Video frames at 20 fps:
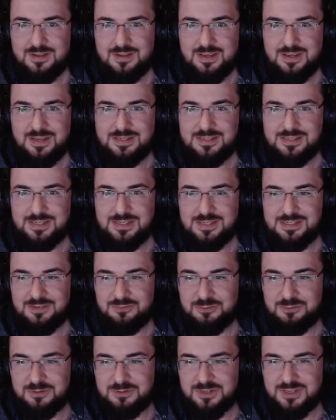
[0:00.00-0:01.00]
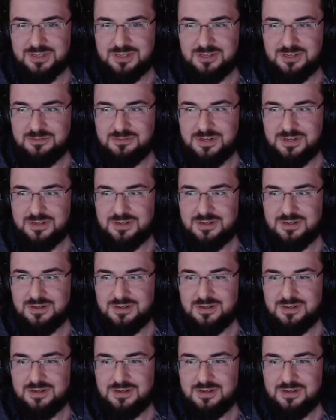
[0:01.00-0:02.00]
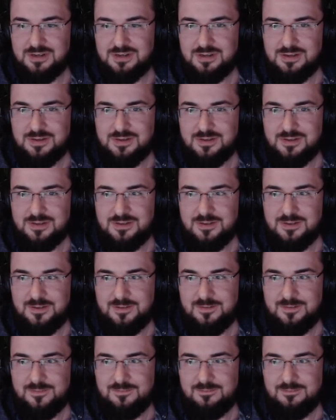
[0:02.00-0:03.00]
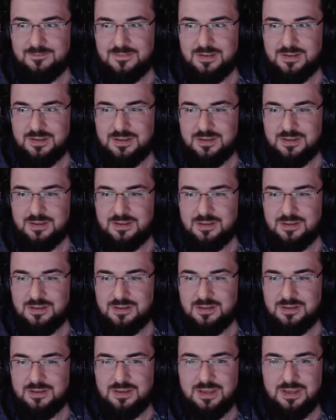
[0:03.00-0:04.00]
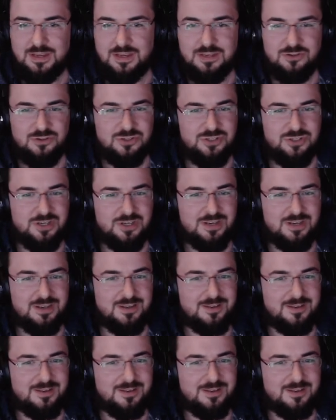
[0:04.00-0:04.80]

It says everyone can hear me. Hear you. Let me check. Yeah, can you just check?